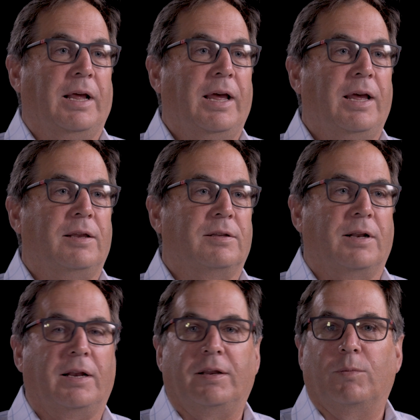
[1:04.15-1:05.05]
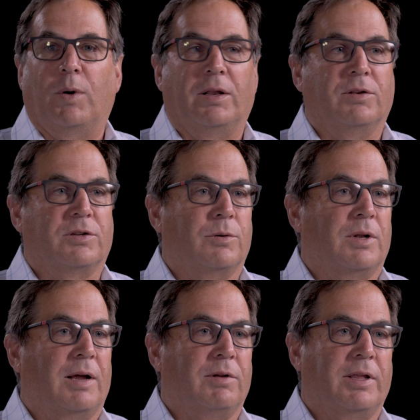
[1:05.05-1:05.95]
A's, and I did well in
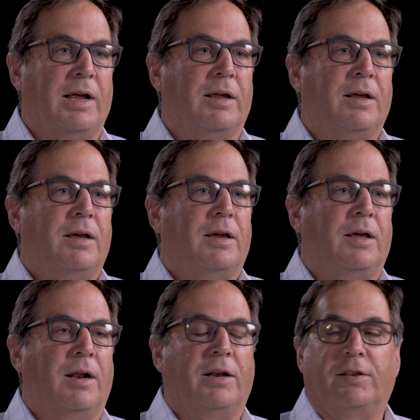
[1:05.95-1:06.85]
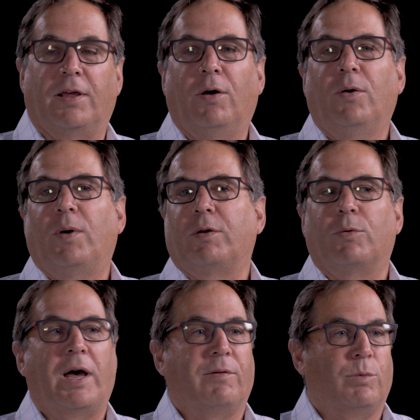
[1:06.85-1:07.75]
school after that. And I just thought, oh, I
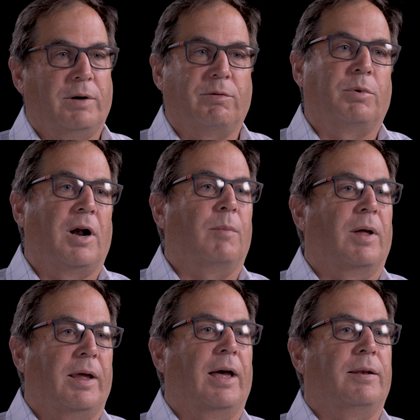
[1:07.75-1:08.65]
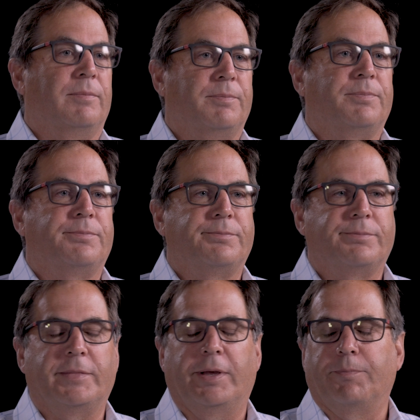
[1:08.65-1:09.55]
grew out of whatever problem I had.
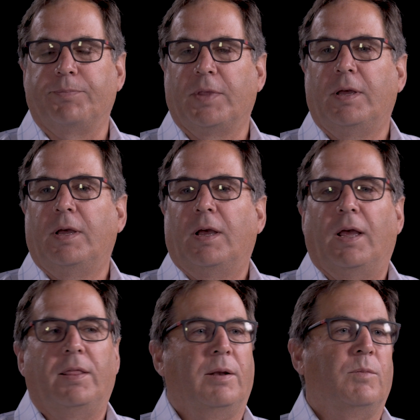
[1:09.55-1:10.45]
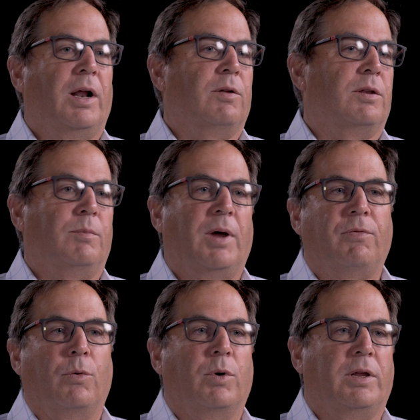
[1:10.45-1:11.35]
Yeah. And then when I was in my
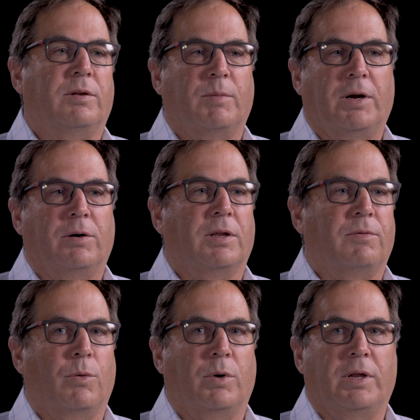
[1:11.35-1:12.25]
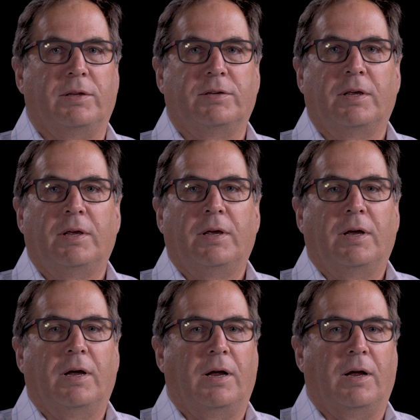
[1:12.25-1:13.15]
40s, my early 40s,
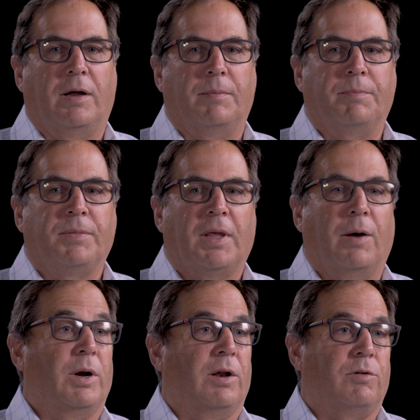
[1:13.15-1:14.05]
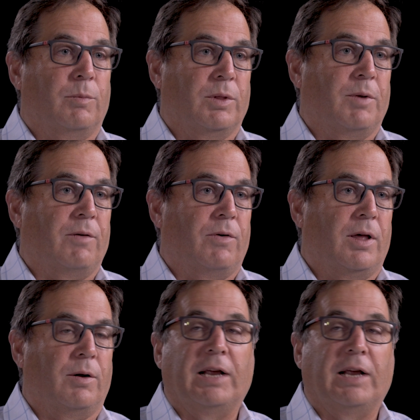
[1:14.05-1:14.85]
I went on a trip with my father.